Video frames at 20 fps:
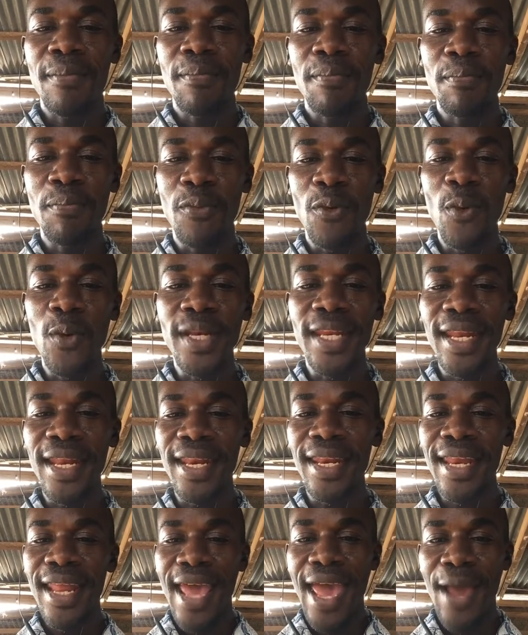
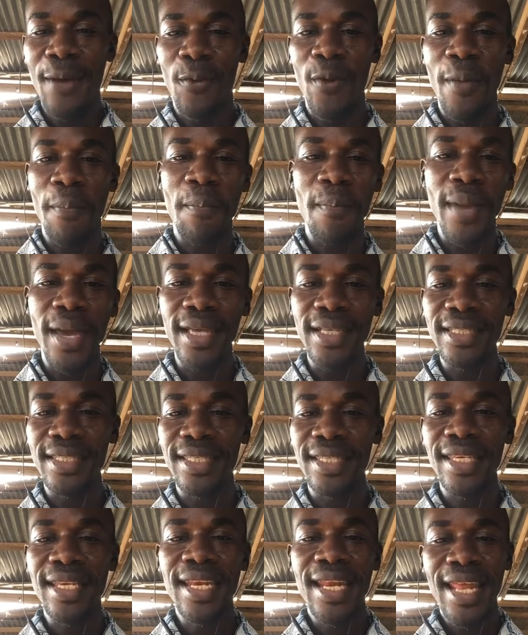Brooding
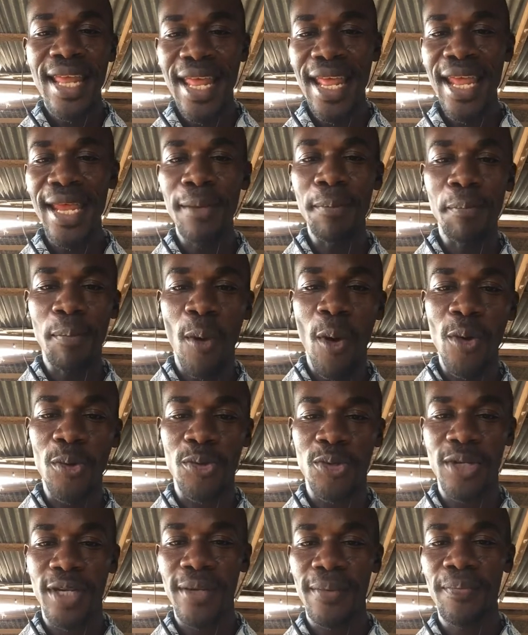Equipment in
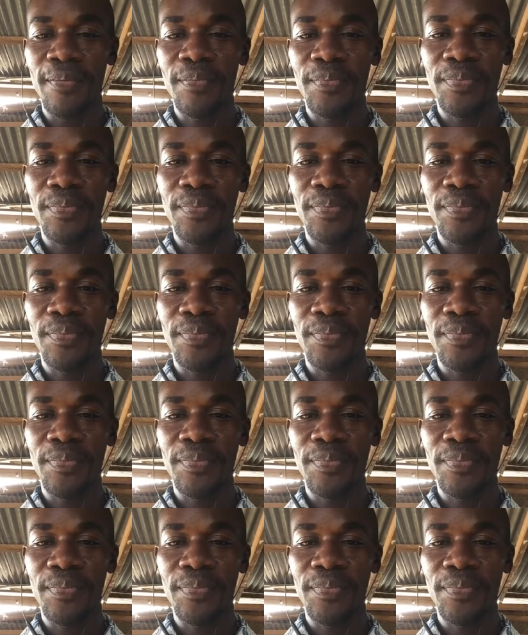Poultry.